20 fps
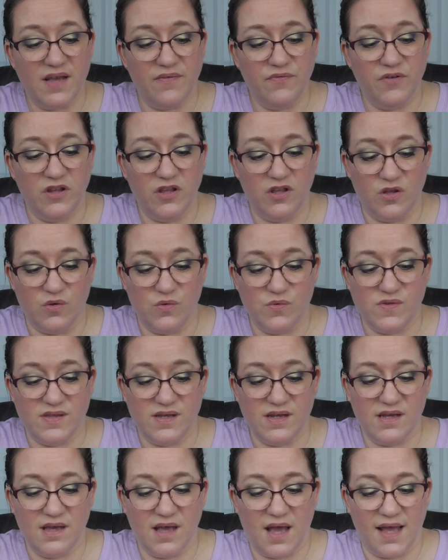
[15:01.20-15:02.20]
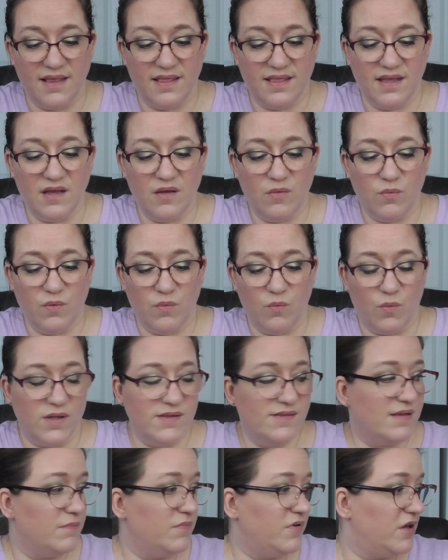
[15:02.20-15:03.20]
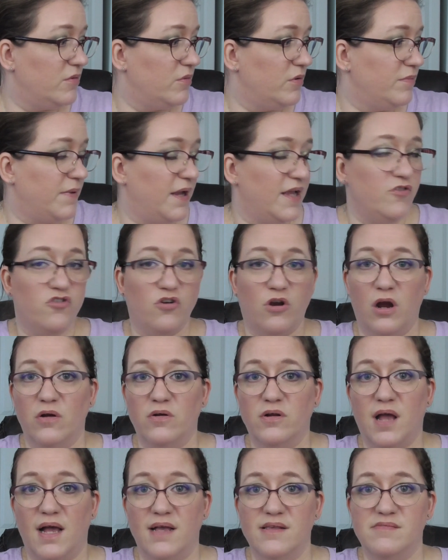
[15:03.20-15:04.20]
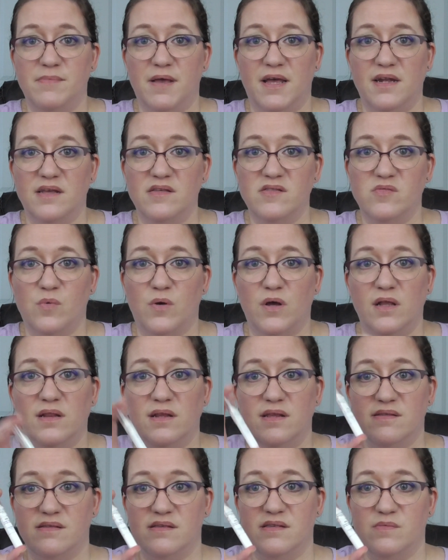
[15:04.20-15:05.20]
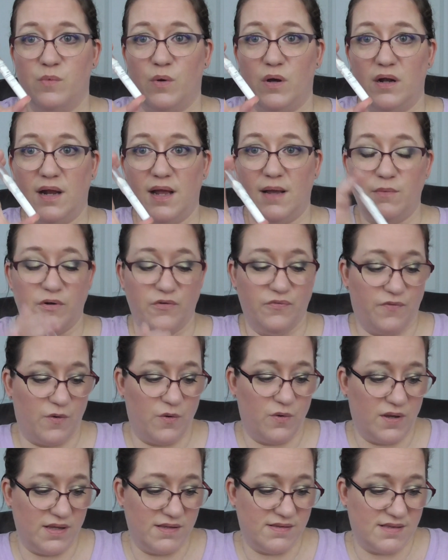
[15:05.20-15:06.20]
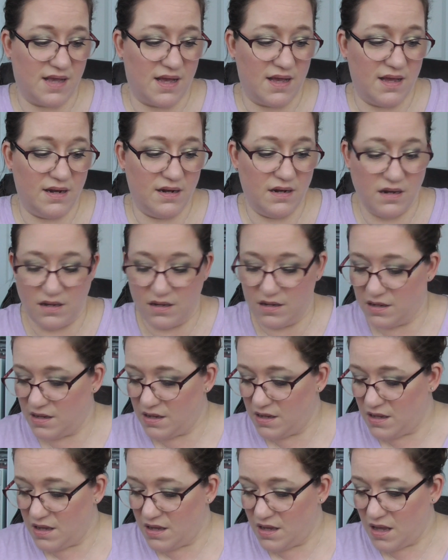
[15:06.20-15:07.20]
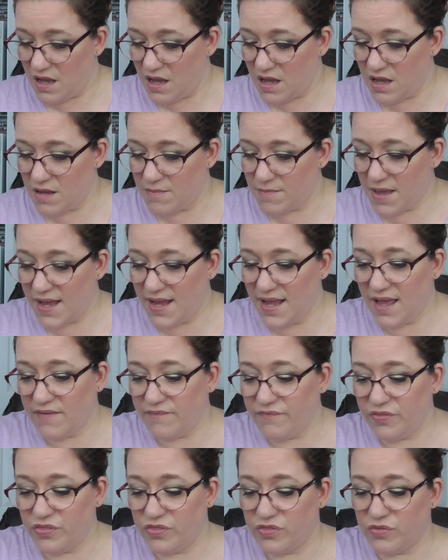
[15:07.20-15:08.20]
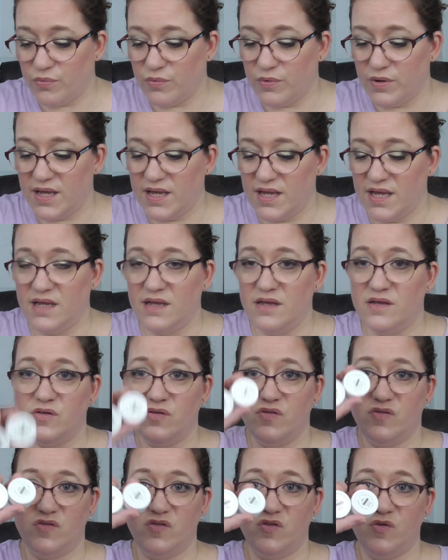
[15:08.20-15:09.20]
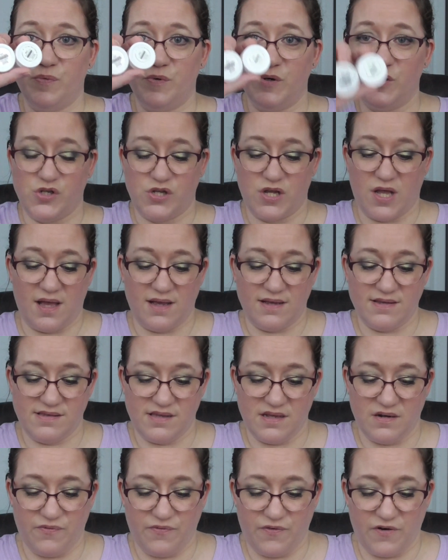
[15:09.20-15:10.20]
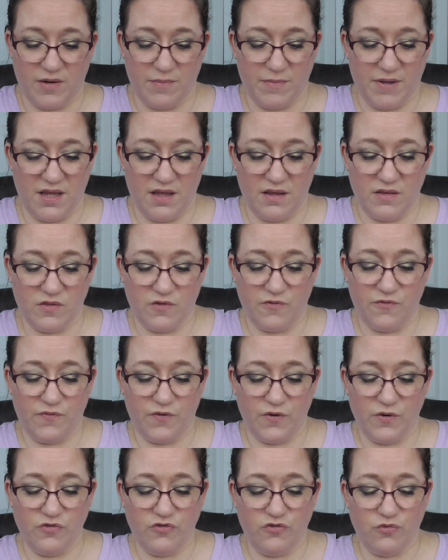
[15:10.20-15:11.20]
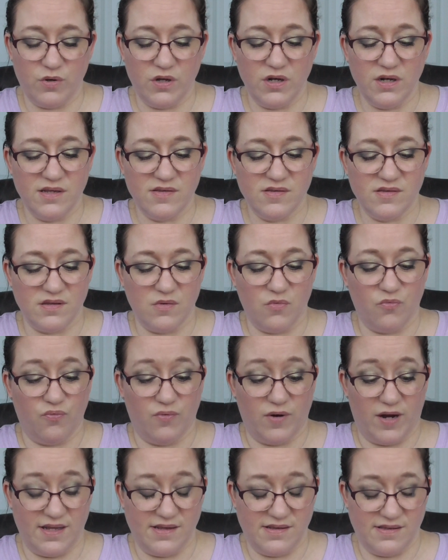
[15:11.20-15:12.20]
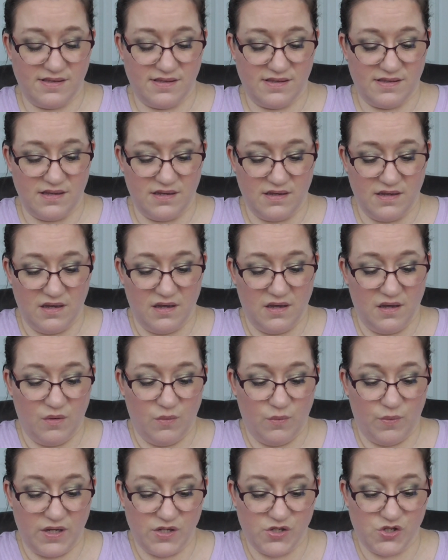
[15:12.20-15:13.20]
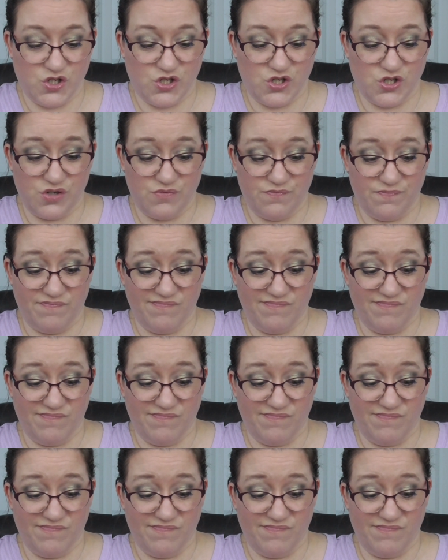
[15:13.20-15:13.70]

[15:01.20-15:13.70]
have to use it. I think once I'm done with my Gerard Cosmetics one, this is one I would focus on. I have 3 Super Shocks in front of me. The first one is Ritz, which